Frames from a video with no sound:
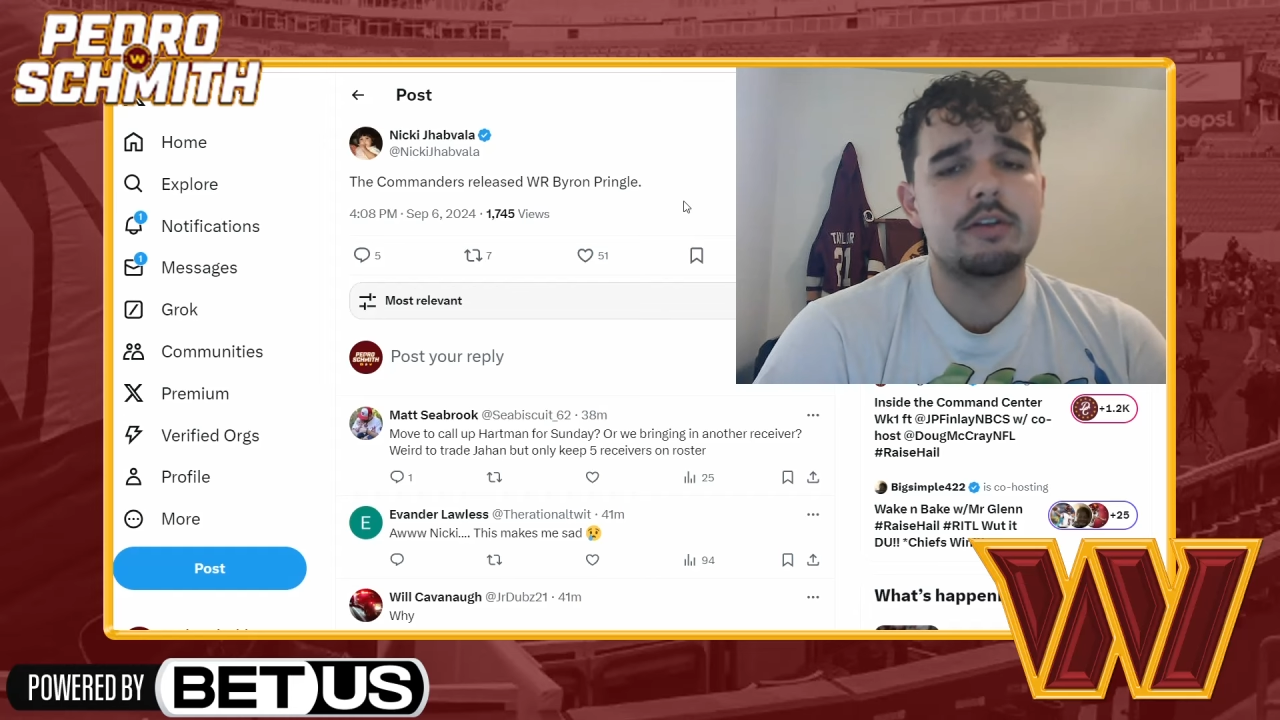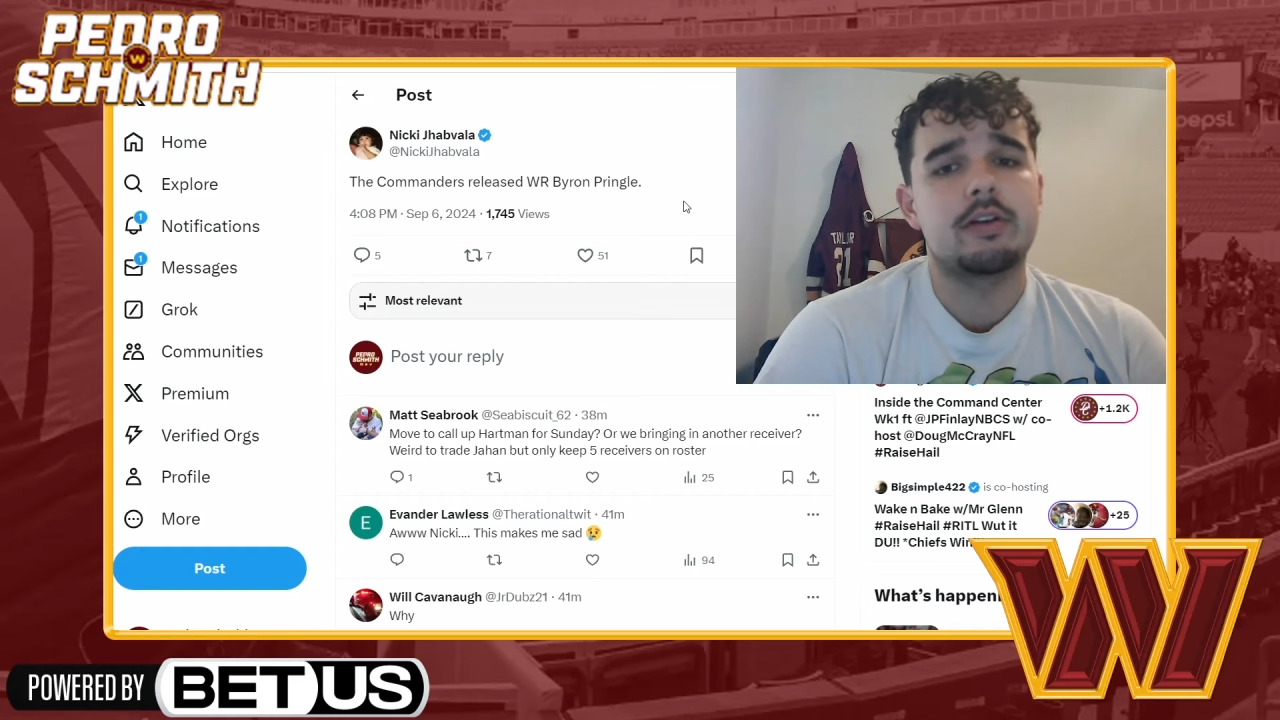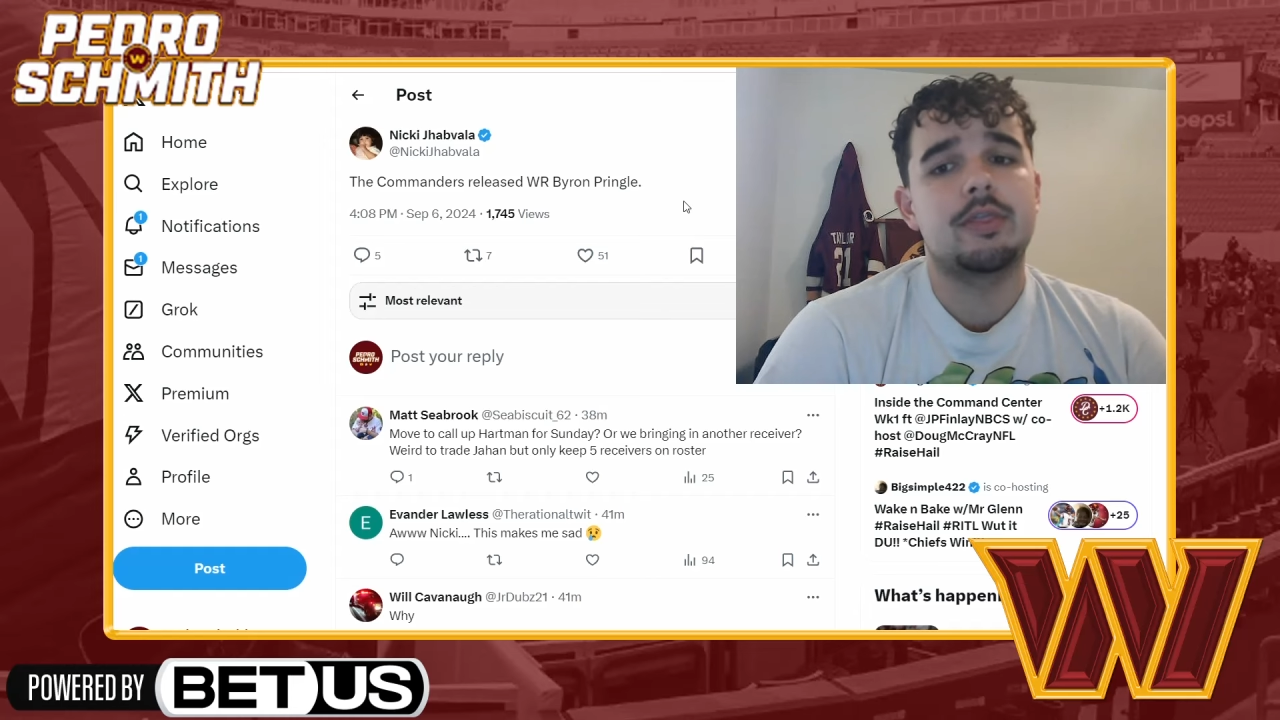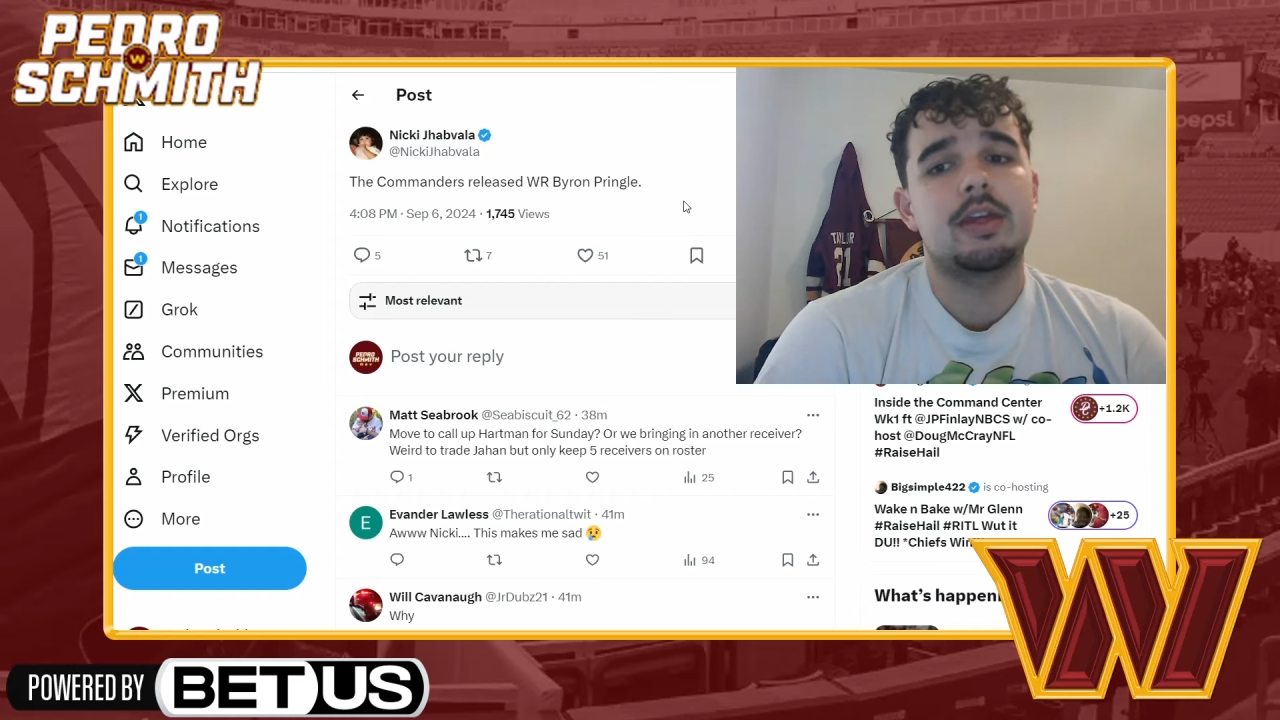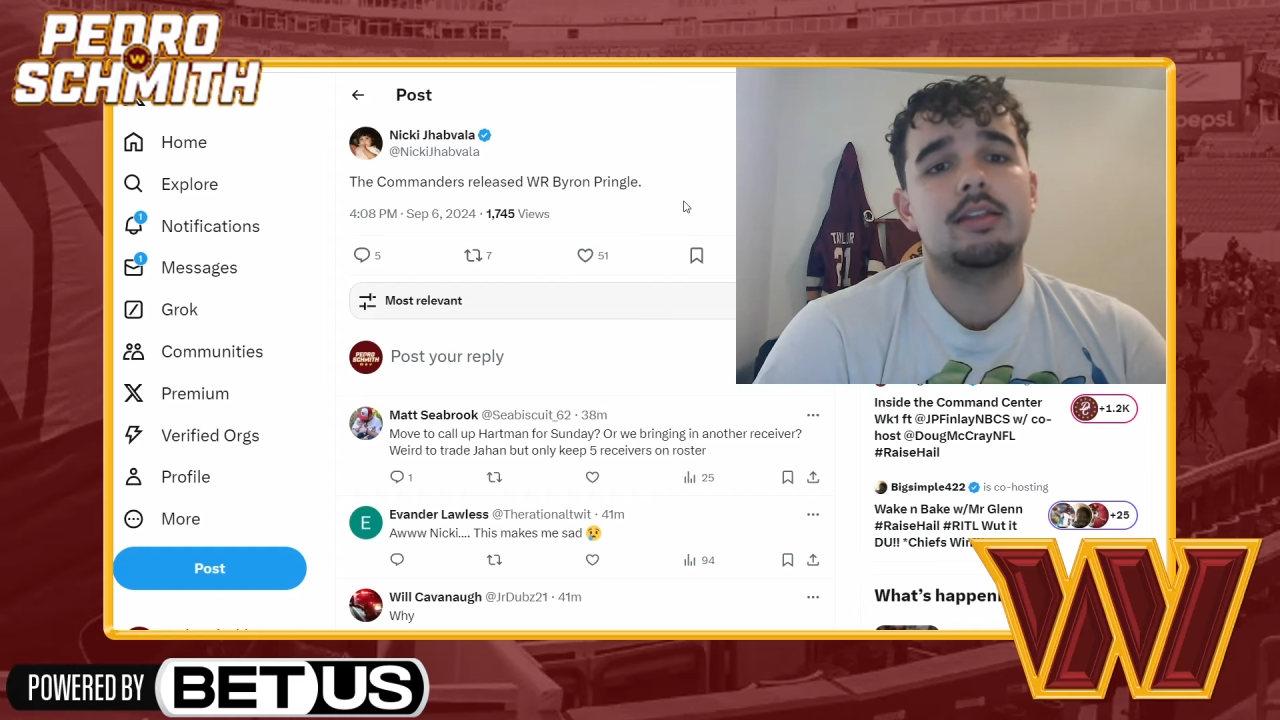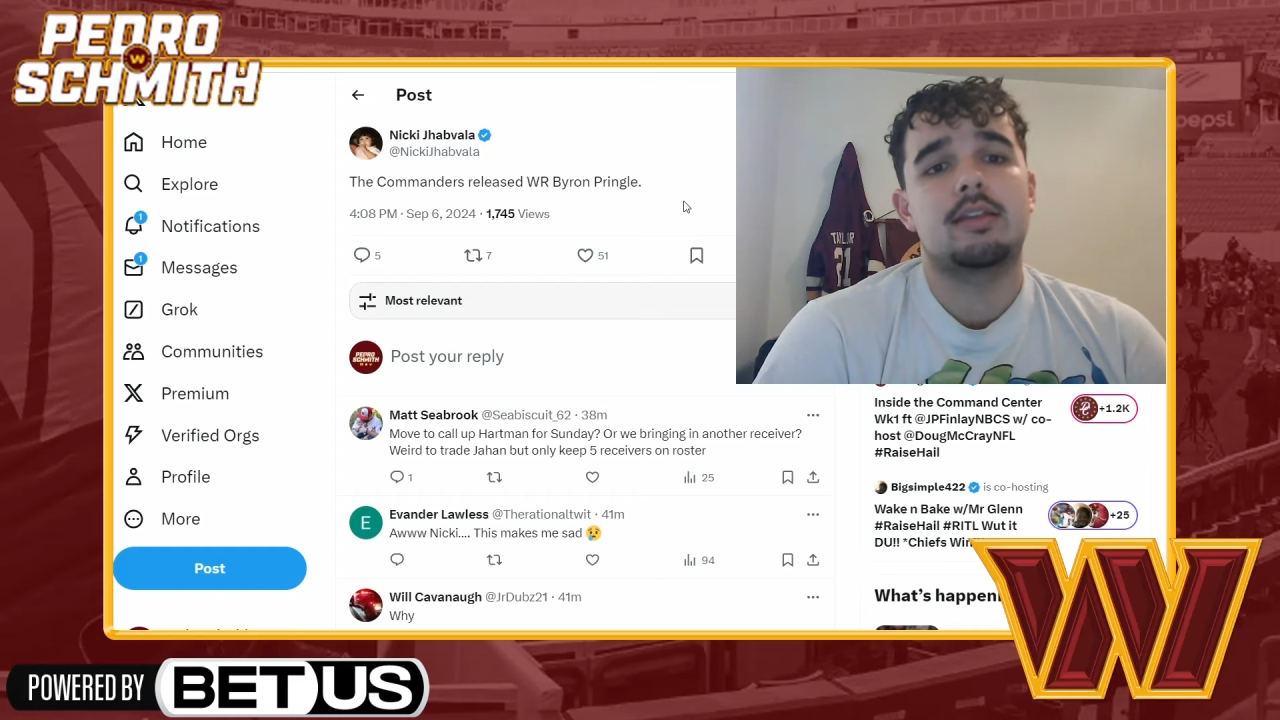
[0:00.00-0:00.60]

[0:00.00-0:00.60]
different things